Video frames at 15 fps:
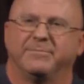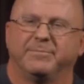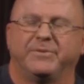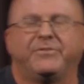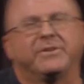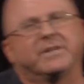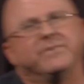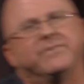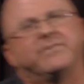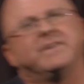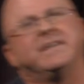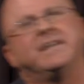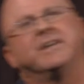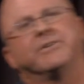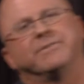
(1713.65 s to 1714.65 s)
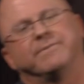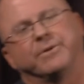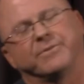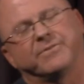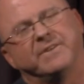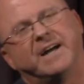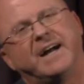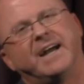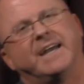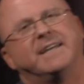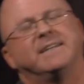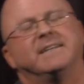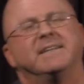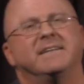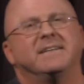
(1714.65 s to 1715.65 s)
But you can see here in verse
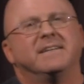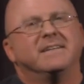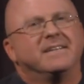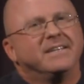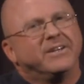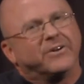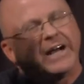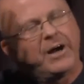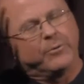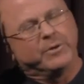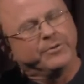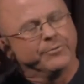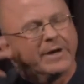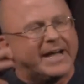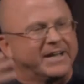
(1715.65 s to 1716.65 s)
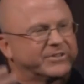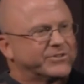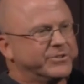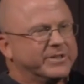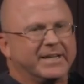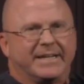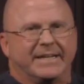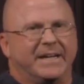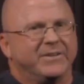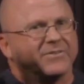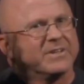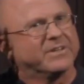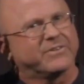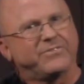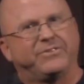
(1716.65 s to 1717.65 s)
9, you know, how we
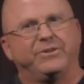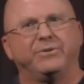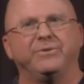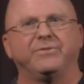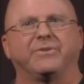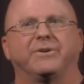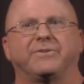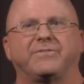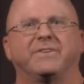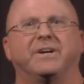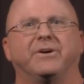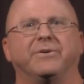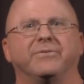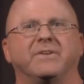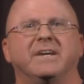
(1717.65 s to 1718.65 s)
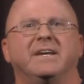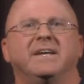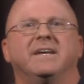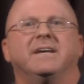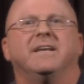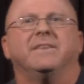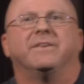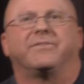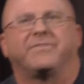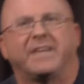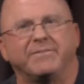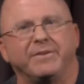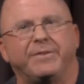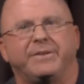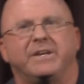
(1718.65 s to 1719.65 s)
rationalize and excuse ourselves. The
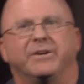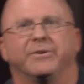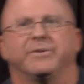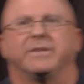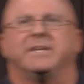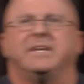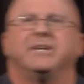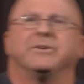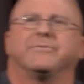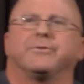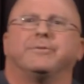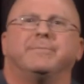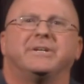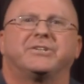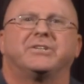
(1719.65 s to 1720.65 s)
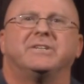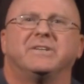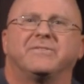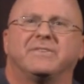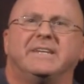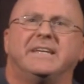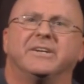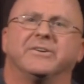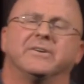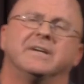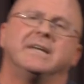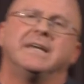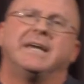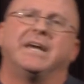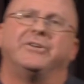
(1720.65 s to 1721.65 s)
seventh year, the year of remission, is near,
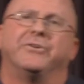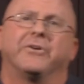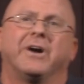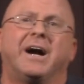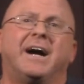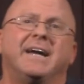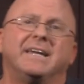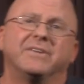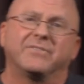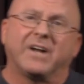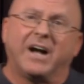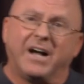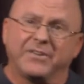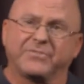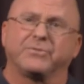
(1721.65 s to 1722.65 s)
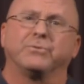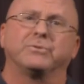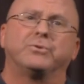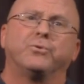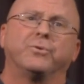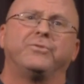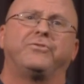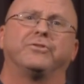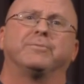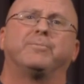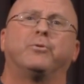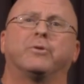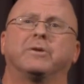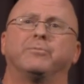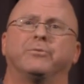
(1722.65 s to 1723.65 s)
and your eye is hostile towards your
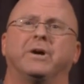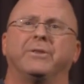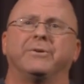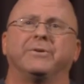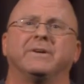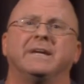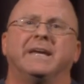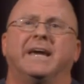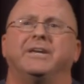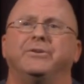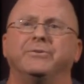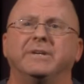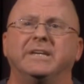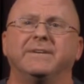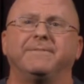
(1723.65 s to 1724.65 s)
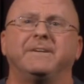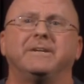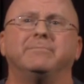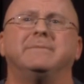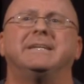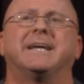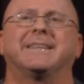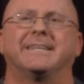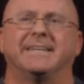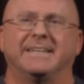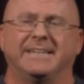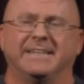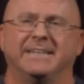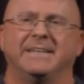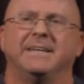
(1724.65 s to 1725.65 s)
poor brother, and you give him
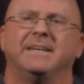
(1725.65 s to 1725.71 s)
nothing,